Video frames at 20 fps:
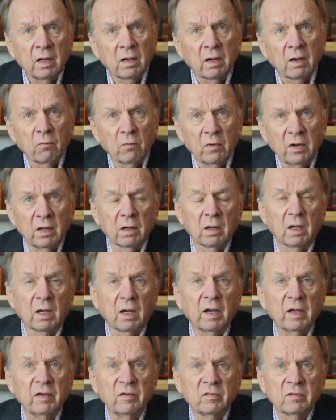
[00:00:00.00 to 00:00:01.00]
and I
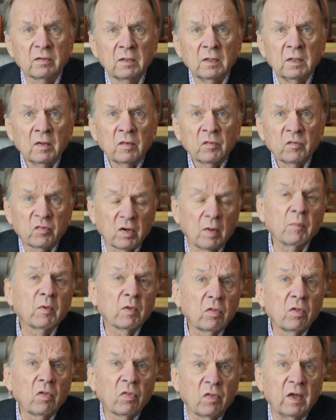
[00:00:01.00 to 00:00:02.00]
realized some
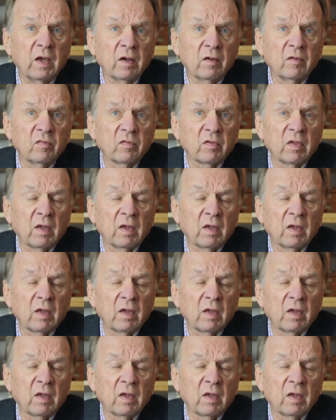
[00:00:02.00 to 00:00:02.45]
of the things